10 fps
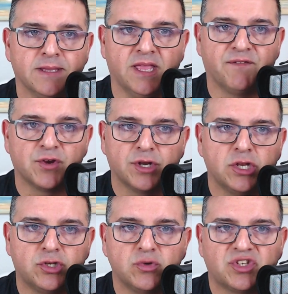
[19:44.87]
if you're going to
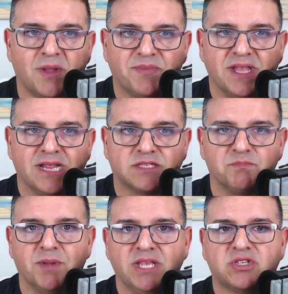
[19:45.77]
do something that's
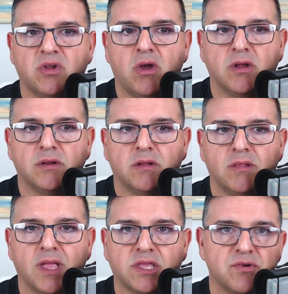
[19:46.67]
based on
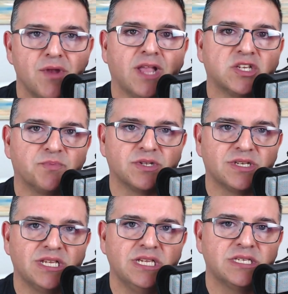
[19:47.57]
like your
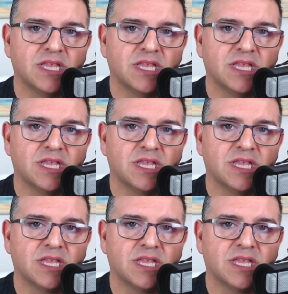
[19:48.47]
expertise,